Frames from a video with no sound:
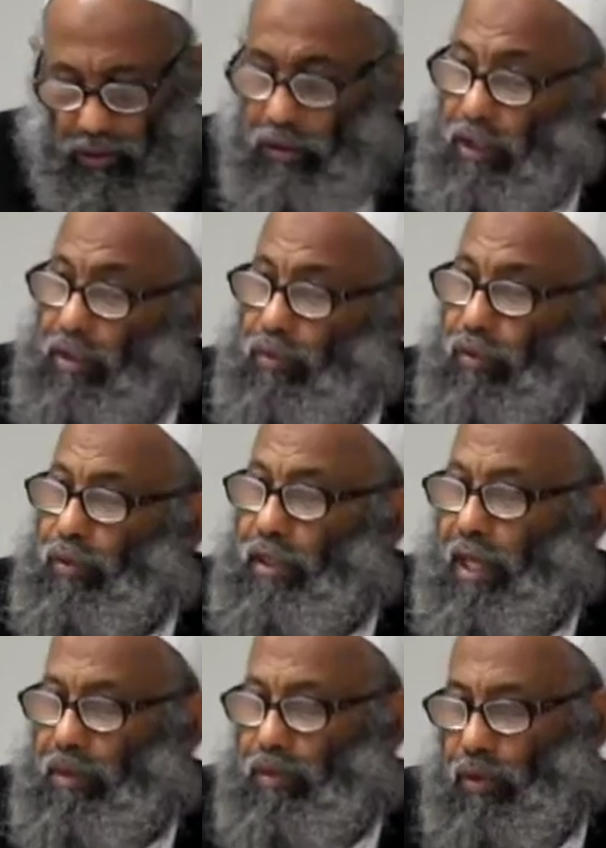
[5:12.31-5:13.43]
those are the 4
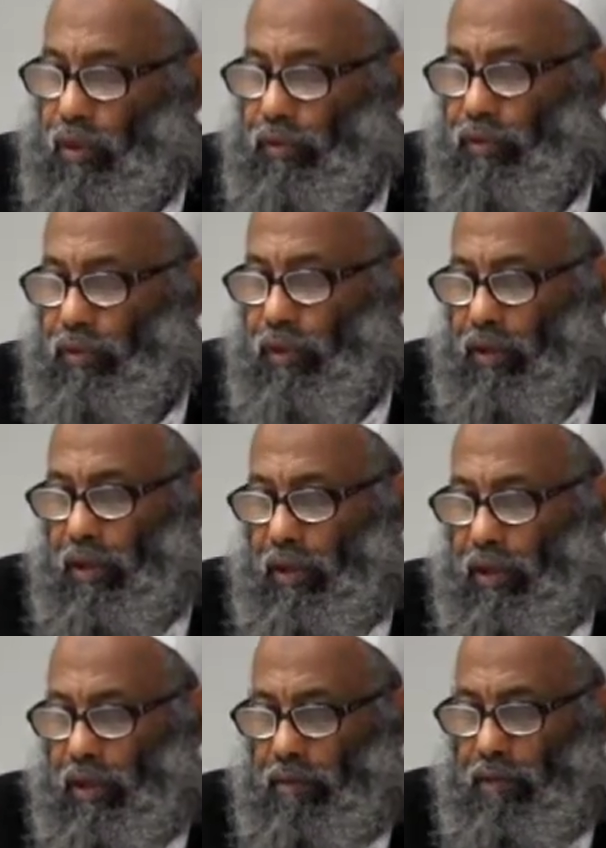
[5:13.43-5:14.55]
types of
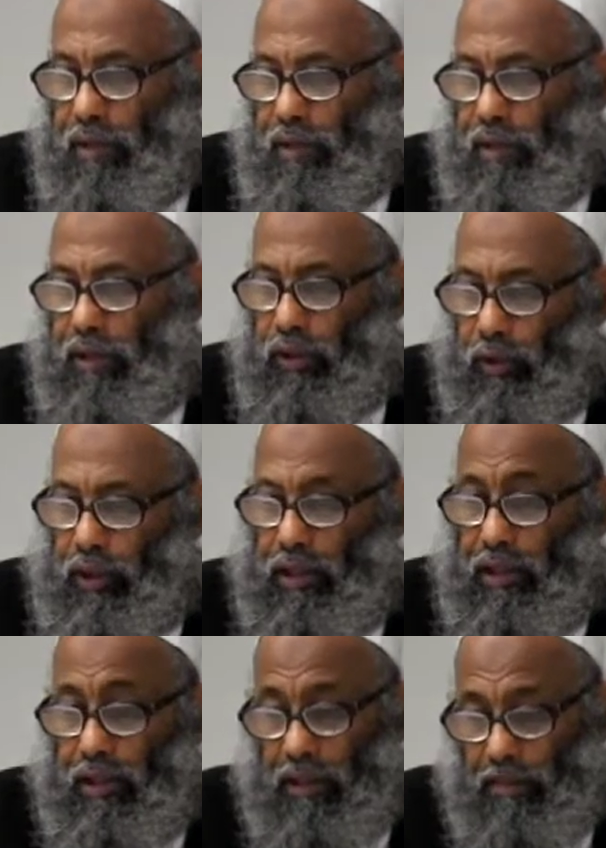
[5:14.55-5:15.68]
the
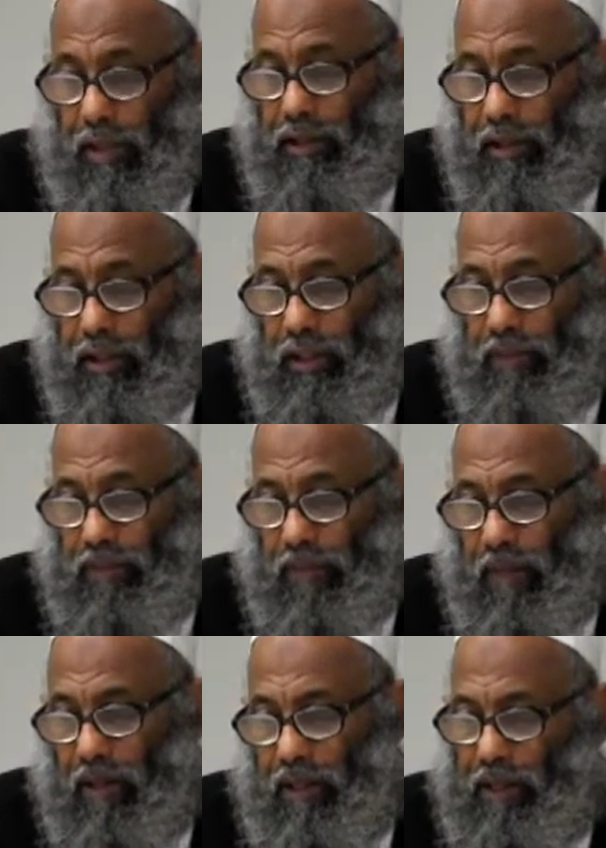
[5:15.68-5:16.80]
trading partnership.
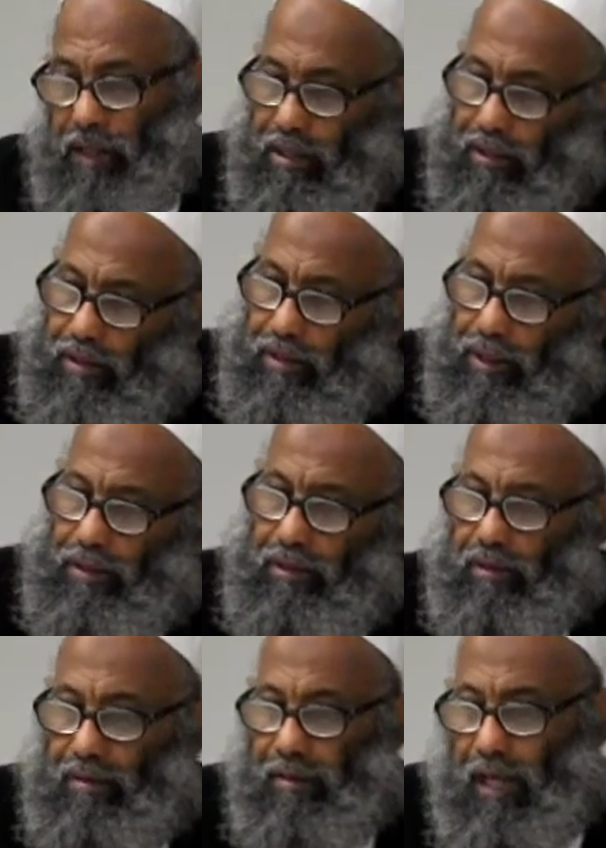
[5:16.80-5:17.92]
On the other hand,
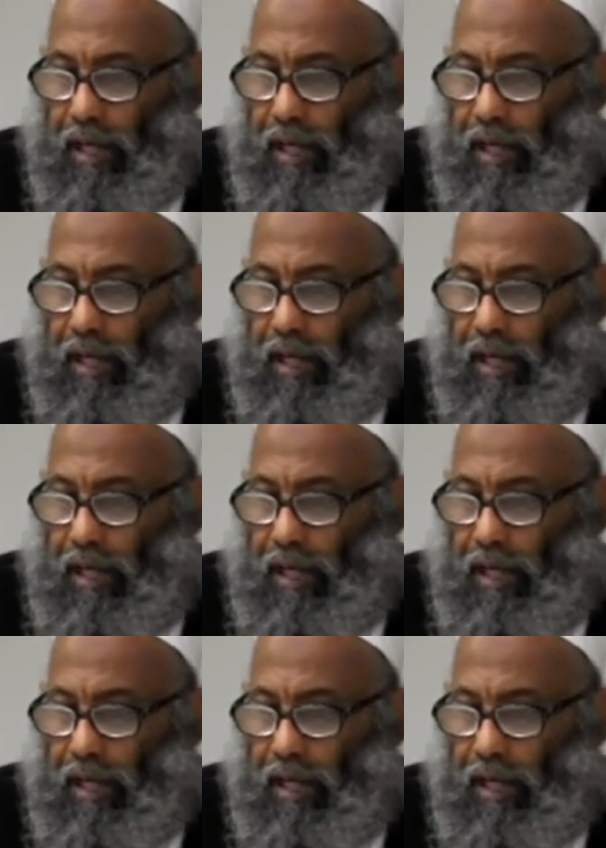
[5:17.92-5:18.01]
the